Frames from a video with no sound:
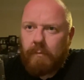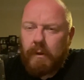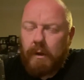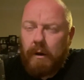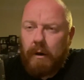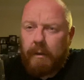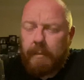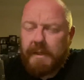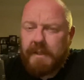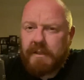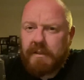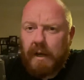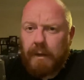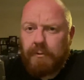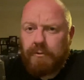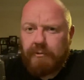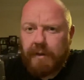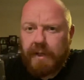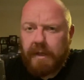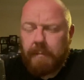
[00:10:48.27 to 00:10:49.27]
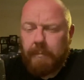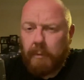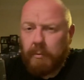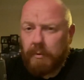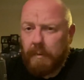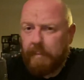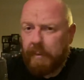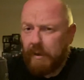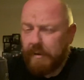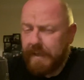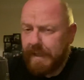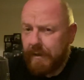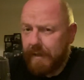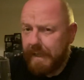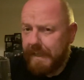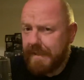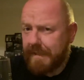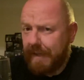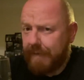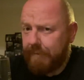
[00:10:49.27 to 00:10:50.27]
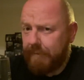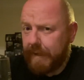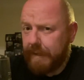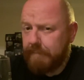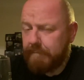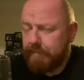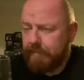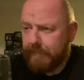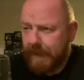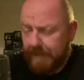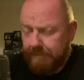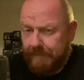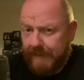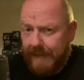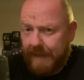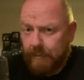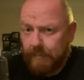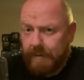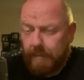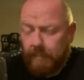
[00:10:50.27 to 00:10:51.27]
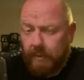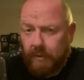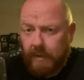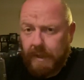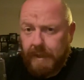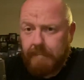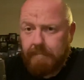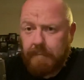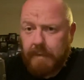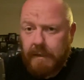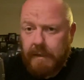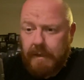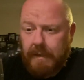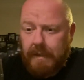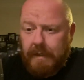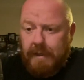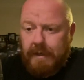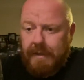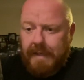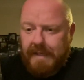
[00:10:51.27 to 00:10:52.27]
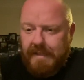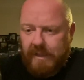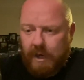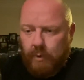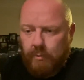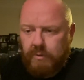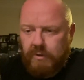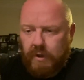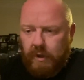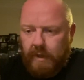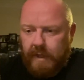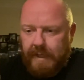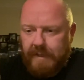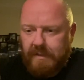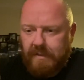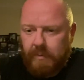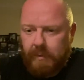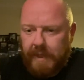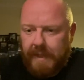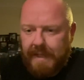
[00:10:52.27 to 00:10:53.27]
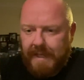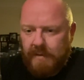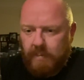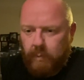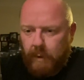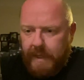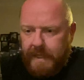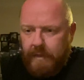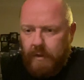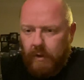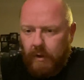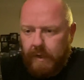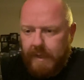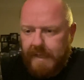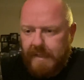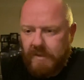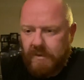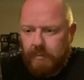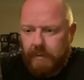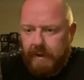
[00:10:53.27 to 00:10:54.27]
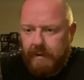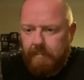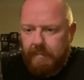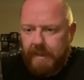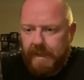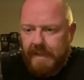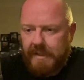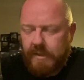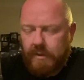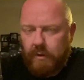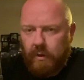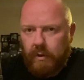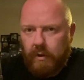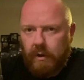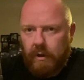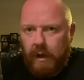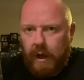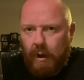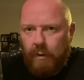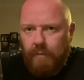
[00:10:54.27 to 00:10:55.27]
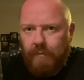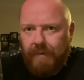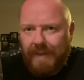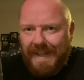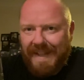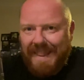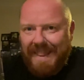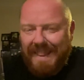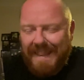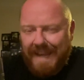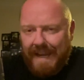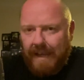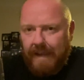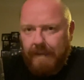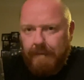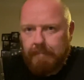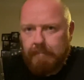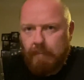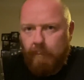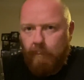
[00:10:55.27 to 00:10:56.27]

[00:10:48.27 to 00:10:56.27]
Oh, it's so drinkable. The body on it is lovely. They've nailed the body. There's oats gone into it. There's wheat gone into it, but it's not overly thick.